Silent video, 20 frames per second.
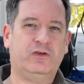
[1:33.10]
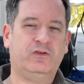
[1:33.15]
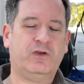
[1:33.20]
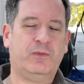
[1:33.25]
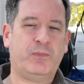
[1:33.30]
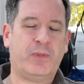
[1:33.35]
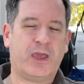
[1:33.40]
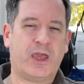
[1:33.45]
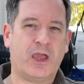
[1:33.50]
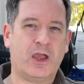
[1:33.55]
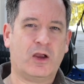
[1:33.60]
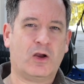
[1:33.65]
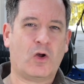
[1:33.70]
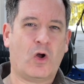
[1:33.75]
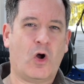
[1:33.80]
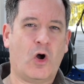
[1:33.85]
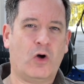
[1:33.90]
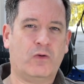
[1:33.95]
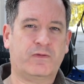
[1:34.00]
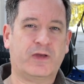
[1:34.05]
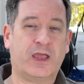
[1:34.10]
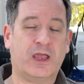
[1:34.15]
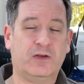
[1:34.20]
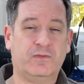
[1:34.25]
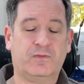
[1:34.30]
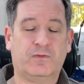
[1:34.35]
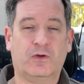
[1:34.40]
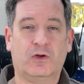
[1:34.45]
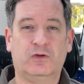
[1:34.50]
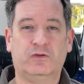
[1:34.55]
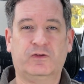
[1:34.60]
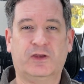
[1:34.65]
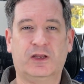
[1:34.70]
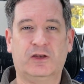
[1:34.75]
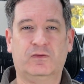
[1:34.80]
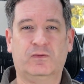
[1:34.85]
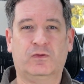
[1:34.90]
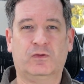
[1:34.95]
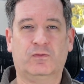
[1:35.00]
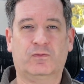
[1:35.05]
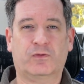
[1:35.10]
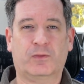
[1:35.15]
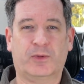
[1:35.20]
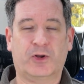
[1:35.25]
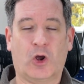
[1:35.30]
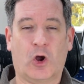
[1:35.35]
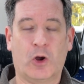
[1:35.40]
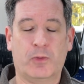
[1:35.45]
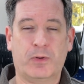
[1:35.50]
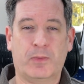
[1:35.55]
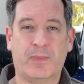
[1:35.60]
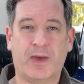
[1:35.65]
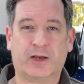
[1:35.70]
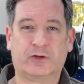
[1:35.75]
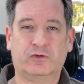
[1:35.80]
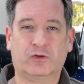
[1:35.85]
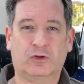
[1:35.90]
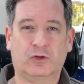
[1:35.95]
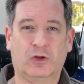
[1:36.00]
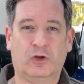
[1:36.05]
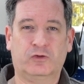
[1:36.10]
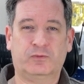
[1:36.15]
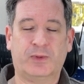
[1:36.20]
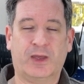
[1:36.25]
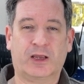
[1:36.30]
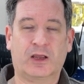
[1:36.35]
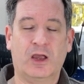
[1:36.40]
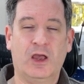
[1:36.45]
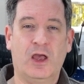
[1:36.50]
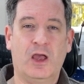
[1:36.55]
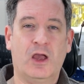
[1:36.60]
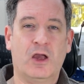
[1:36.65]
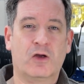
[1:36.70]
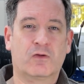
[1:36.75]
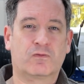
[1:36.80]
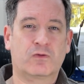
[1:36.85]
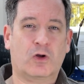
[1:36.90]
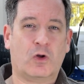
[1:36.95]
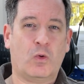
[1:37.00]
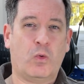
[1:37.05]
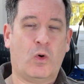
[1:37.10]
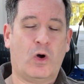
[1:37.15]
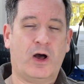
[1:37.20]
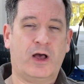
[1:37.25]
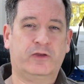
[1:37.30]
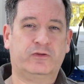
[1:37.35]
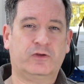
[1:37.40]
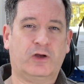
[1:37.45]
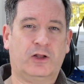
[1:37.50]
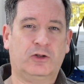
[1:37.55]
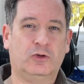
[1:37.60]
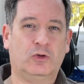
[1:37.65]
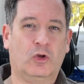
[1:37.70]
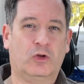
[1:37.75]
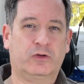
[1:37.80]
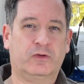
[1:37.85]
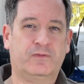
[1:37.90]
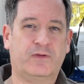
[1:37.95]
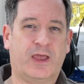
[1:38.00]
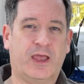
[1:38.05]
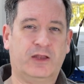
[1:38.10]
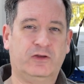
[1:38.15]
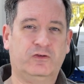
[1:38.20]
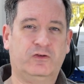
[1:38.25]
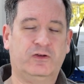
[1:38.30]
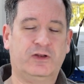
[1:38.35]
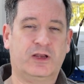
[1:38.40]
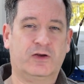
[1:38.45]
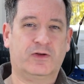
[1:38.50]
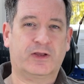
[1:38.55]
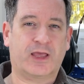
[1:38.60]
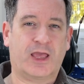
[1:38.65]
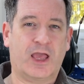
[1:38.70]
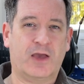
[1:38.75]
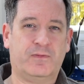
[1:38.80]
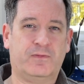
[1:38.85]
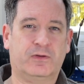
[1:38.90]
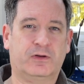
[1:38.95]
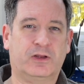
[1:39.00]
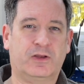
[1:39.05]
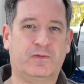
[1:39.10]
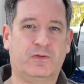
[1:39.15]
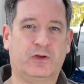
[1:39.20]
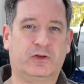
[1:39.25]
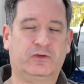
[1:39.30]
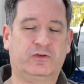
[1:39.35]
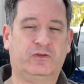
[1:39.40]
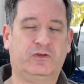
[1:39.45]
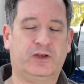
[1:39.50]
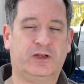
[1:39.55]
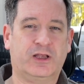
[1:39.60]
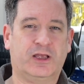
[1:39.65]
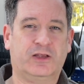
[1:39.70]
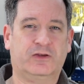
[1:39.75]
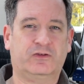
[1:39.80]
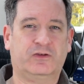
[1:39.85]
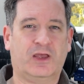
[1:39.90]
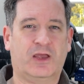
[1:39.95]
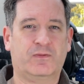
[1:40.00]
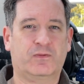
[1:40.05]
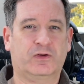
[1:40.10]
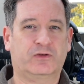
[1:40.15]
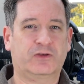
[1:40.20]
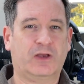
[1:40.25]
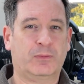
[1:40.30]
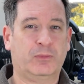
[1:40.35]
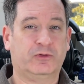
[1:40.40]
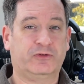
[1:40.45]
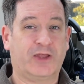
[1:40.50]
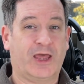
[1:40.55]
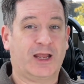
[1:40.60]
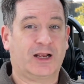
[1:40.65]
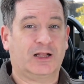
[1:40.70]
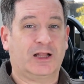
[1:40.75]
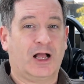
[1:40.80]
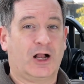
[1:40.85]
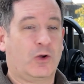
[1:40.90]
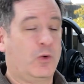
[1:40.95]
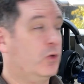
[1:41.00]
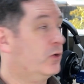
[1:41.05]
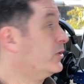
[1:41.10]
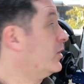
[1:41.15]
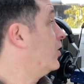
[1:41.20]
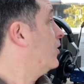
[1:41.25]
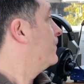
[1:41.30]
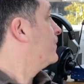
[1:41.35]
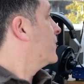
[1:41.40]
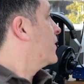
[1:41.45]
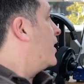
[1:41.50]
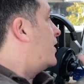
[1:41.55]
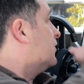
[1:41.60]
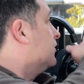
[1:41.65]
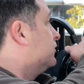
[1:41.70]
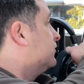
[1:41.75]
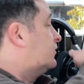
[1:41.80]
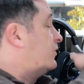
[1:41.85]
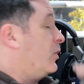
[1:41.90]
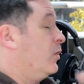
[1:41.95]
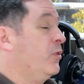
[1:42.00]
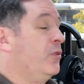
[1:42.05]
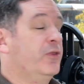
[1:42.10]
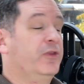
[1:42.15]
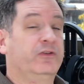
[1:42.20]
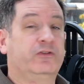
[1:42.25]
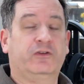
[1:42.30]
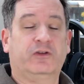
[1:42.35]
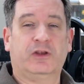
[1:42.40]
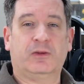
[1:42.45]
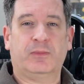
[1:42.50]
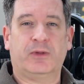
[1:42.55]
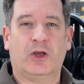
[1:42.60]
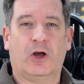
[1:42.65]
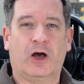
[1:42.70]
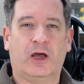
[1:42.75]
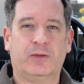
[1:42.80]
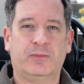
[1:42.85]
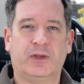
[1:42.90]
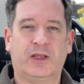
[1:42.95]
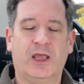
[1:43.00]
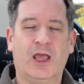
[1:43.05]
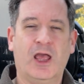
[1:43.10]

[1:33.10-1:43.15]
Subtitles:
a pair of headphones from an open back to closed back requires a lot of engineering effort. If you consider, say, for example, Dan Clark Audio and the Stealth that's sitting behind me,